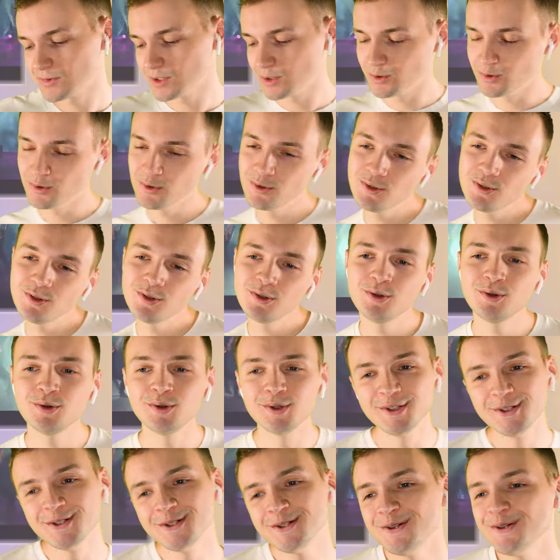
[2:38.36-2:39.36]

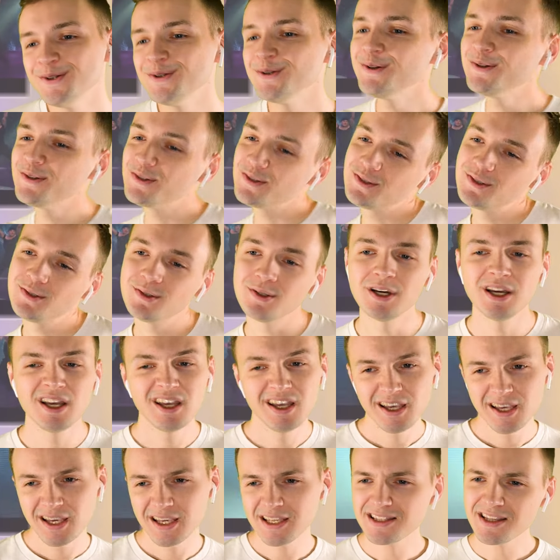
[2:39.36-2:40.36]
Ooh.
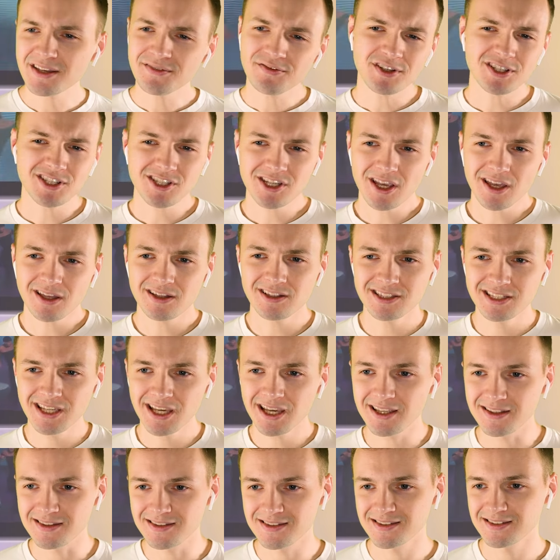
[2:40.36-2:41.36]
It's efficient,
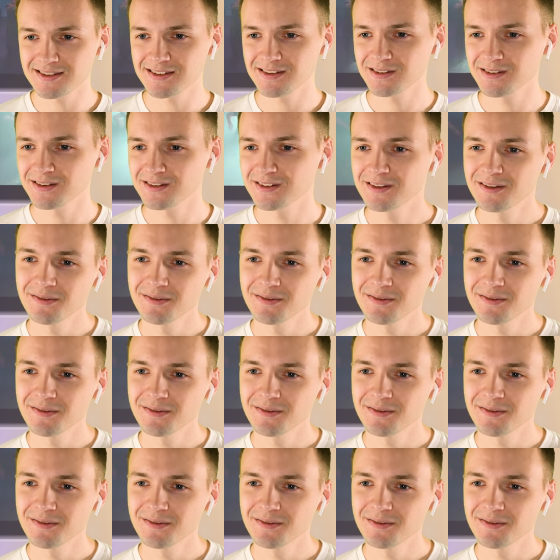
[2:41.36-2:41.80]
yes.